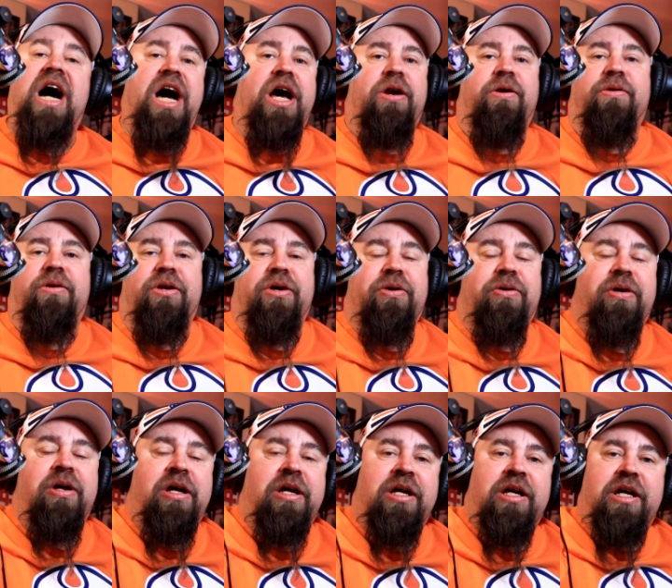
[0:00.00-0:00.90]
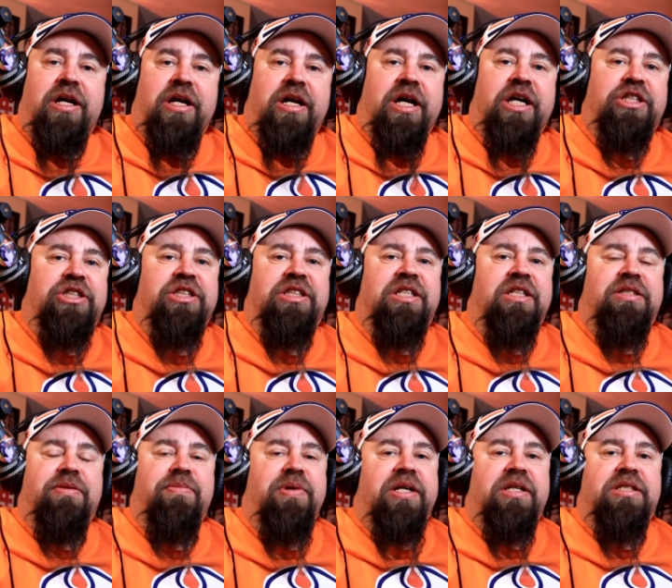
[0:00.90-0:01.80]
I don't know. It just
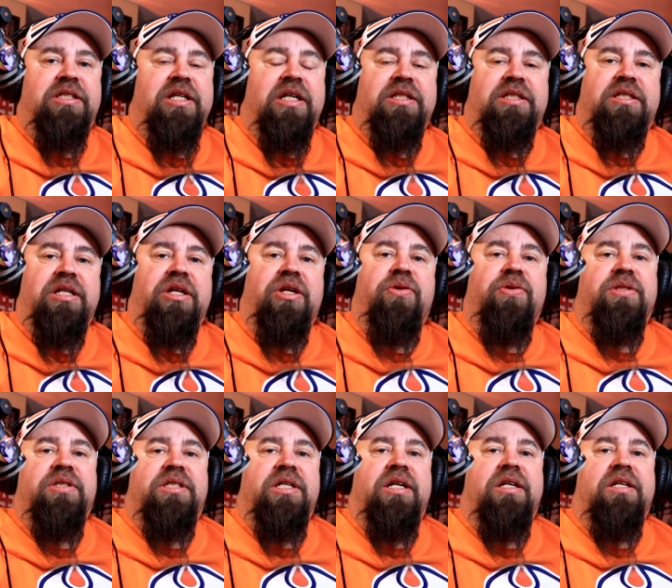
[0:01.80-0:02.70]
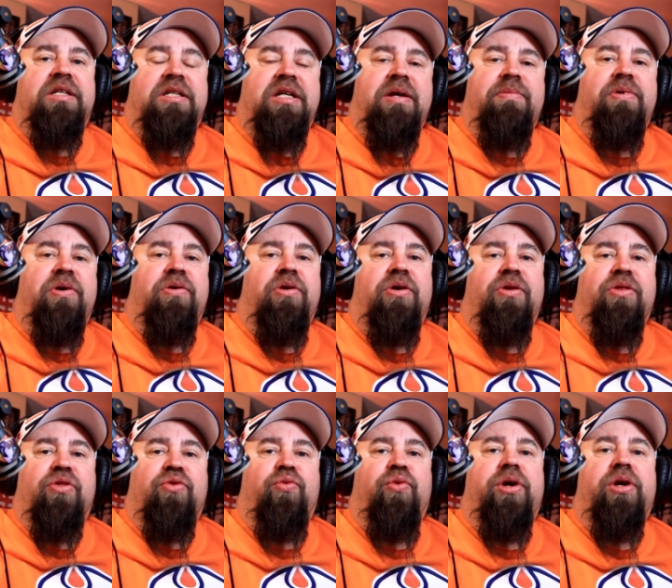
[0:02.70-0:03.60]
doesn't make sense that you'd send a team out
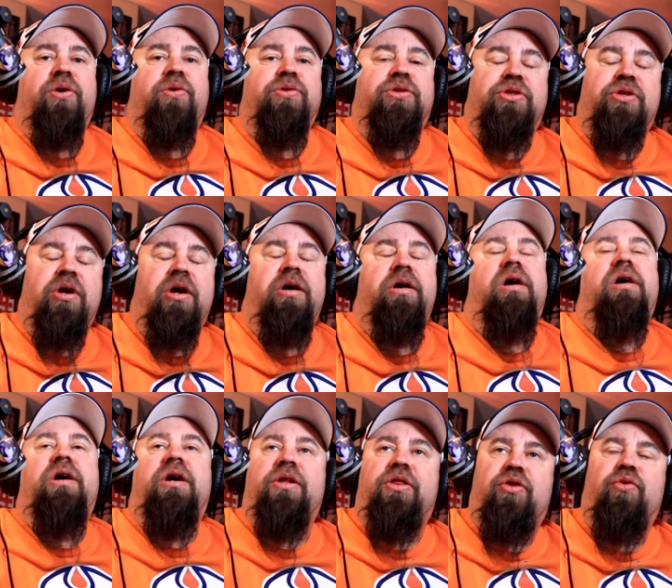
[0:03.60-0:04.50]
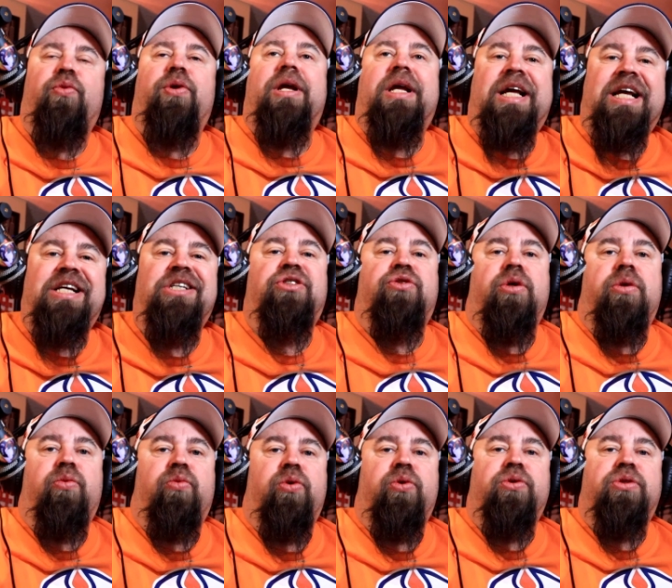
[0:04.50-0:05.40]
on three uh, three
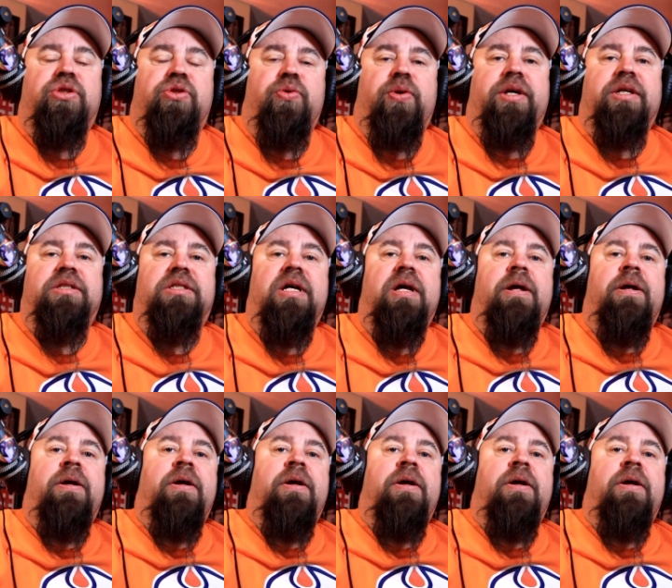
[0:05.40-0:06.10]
Eastern road swings.